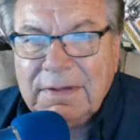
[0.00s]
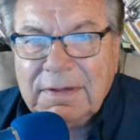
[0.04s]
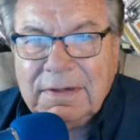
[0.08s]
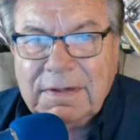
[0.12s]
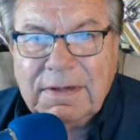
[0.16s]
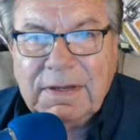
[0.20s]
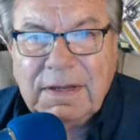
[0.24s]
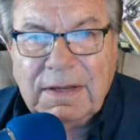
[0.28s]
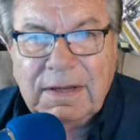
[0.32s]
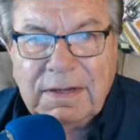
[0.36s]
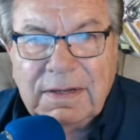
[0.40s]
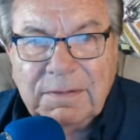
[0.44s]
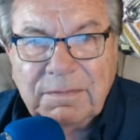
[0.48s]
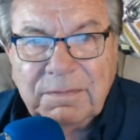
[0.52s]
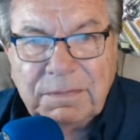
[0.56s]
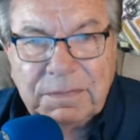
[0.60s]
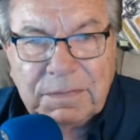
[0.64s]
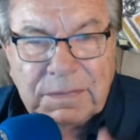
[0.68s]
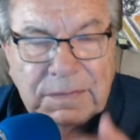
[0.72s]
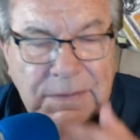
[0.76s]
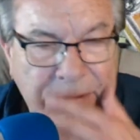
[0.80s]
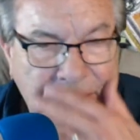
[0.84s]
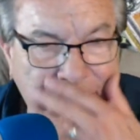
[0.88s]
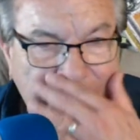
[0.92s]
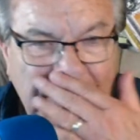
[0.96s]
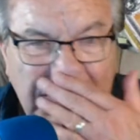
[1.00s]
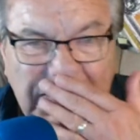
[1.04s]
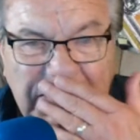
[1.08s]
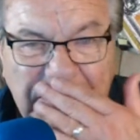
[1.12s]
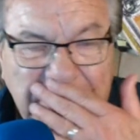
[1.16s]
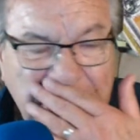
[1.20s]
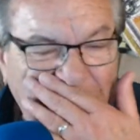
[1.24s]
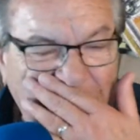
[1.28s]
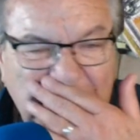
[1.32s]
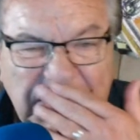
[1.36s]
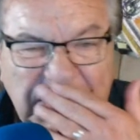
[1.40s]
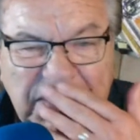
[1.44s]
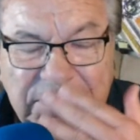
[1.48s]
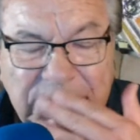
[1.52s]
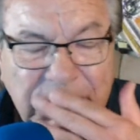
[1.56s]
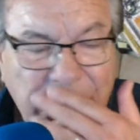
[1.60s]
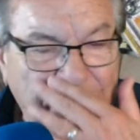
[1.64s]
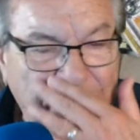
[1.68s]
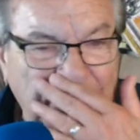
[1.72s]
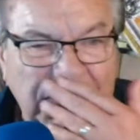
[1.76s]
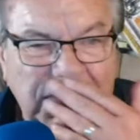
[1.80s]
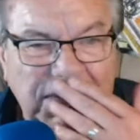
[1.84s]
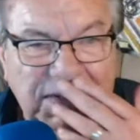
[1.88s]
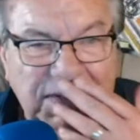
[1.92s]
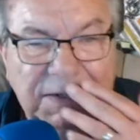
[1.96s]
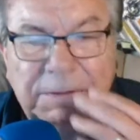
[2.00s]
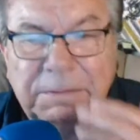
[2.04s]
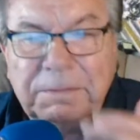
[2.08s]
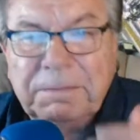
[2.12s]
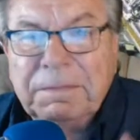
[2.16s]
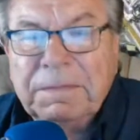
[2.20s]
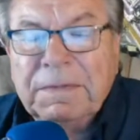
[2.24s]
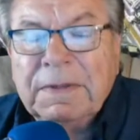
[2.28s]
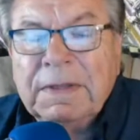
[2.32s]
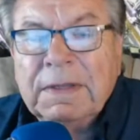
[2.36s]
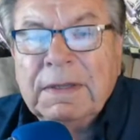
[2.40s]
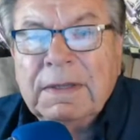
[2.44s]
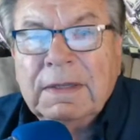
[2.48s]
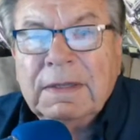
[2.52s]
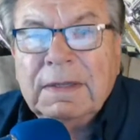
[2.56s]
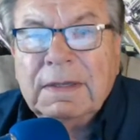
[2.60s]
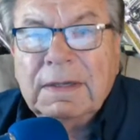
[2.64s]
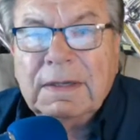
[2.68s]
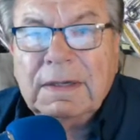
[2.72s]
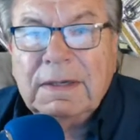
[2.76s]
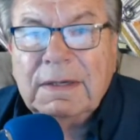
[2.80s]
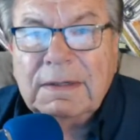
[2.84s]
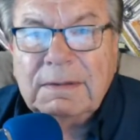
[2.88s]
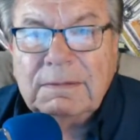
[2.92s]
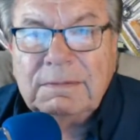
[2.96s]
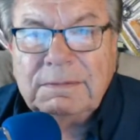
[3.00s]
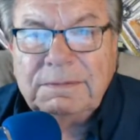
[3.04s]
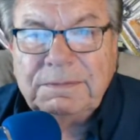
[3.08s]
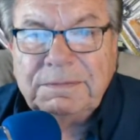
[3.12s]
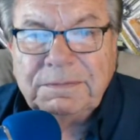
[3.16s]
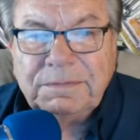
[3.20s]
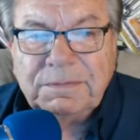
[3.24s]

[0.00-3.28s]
Okay, yeah. So we'll see how